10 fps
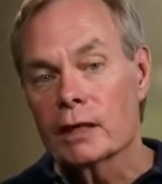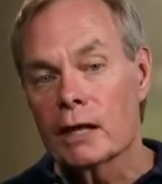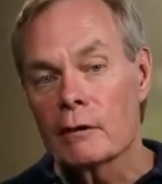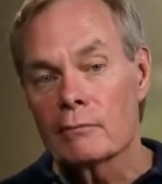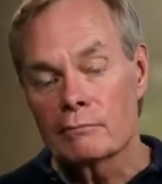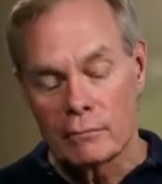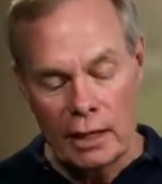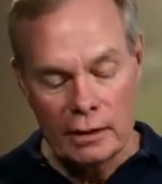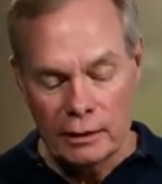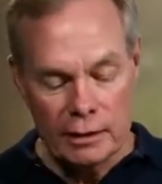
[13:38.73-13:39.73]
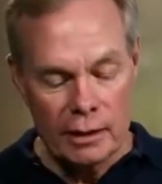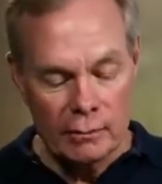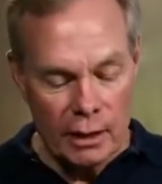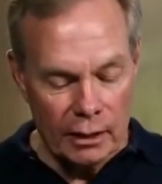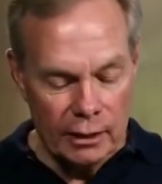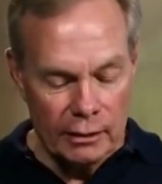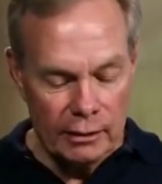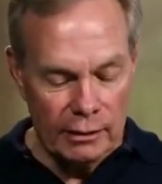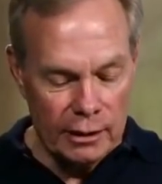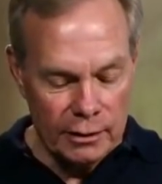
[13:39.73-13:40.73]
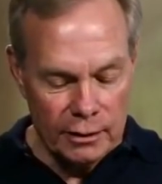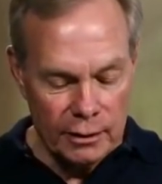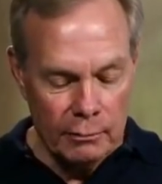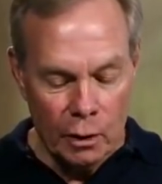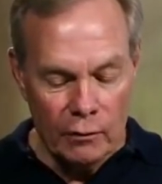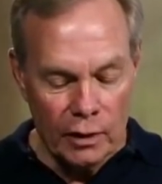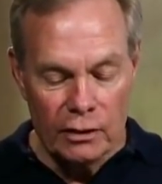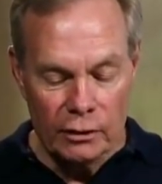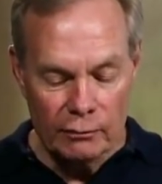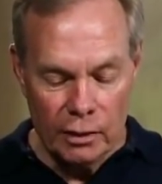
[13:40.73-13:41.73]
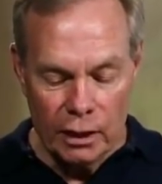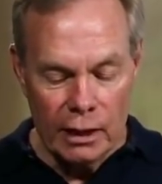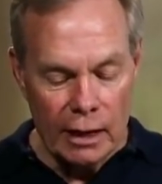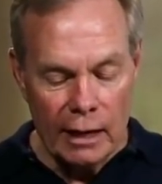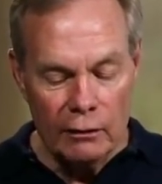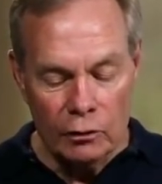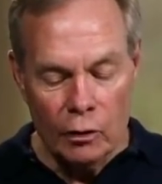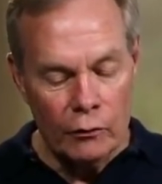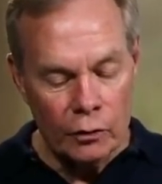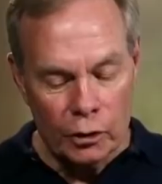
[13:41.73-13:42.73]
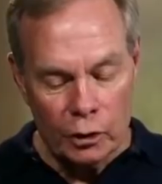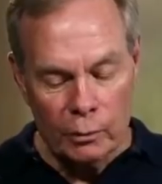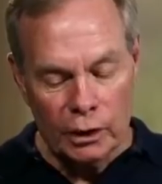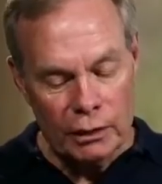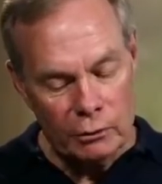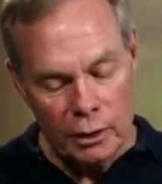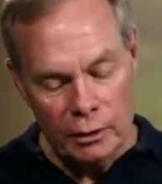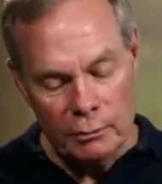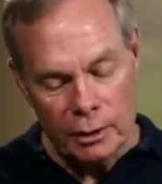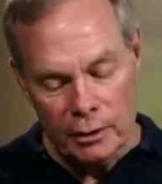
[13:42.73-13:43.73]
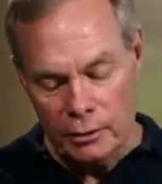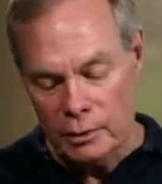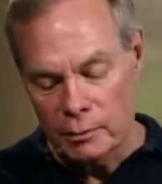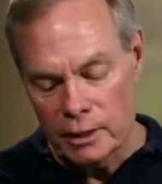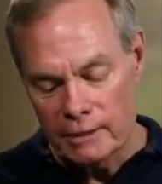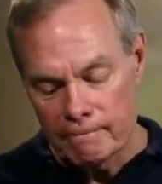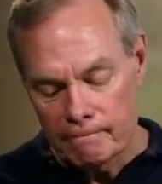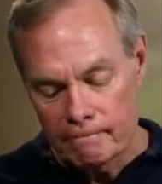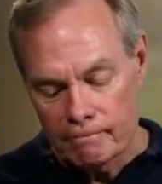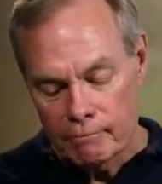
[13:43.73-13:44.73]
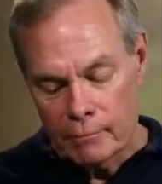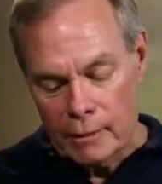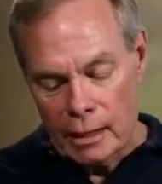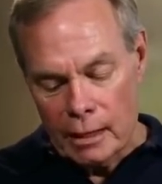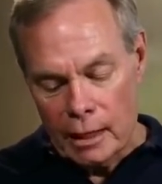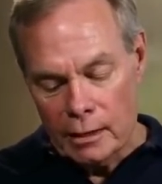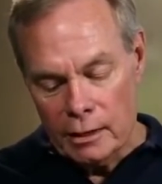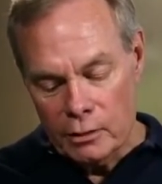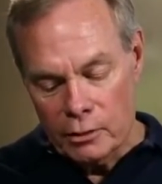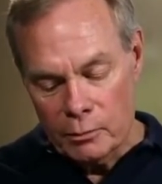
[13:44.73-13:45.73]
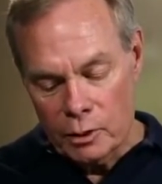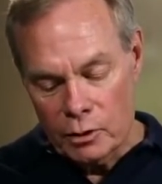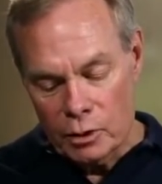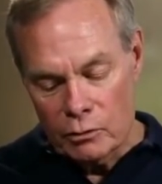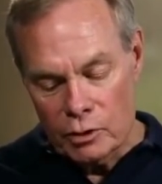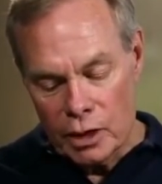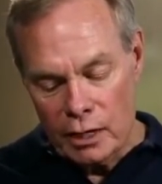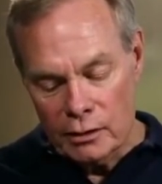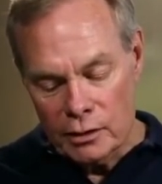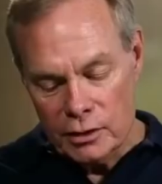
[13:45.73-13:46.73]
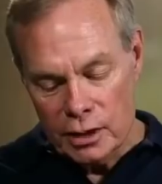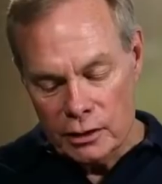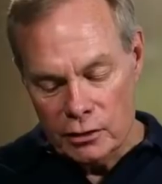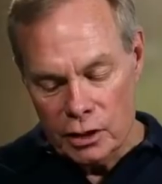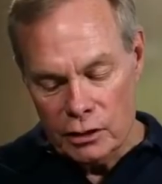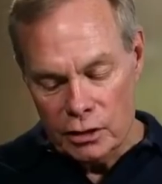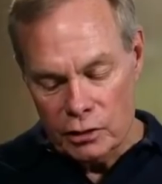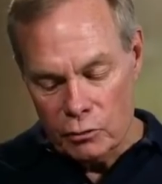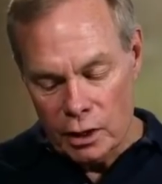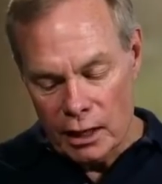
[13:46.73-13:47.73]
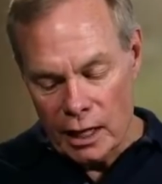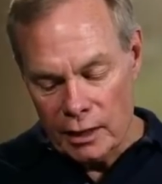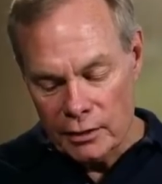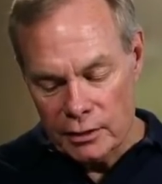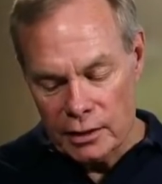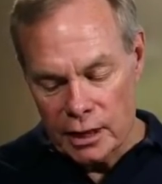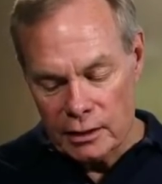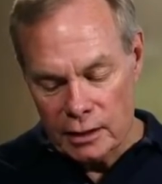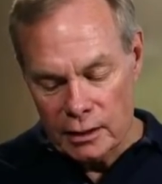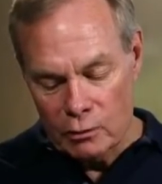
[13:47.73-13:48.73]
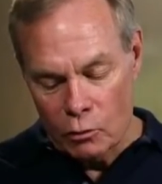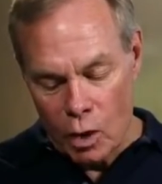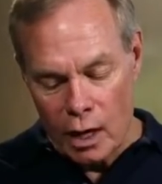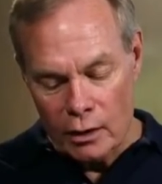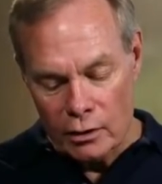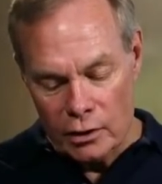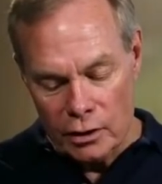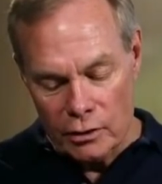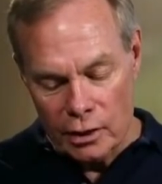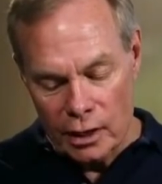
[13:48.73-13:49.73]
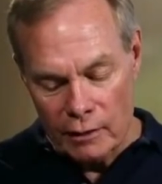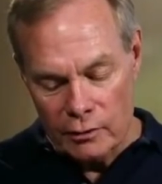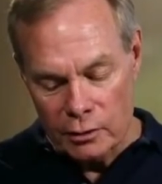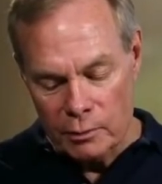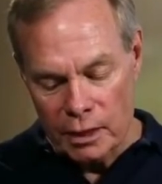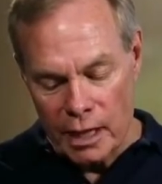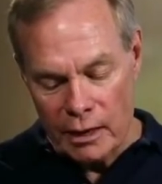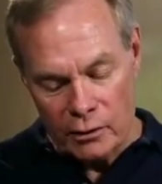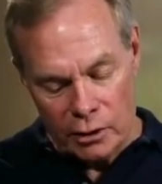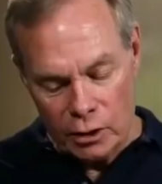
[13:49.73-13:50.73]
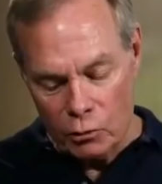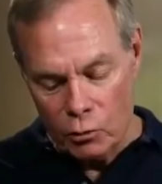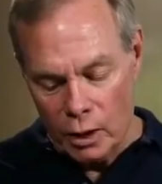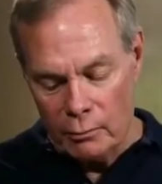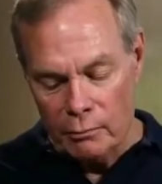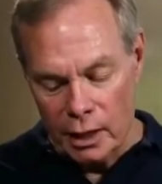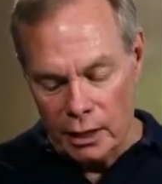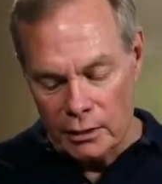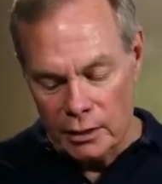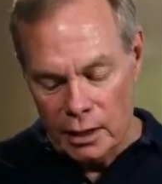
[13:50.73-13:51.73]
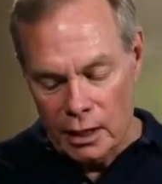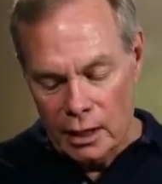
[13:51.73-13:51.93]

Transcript: And I hate to say it, but I think that that's the motivation. Again, I don't know for sure, but that's what it appears to be. And here's a person on chat that said, in Genesis 1:9, it states, let the waters under the heavens be gathered into one place,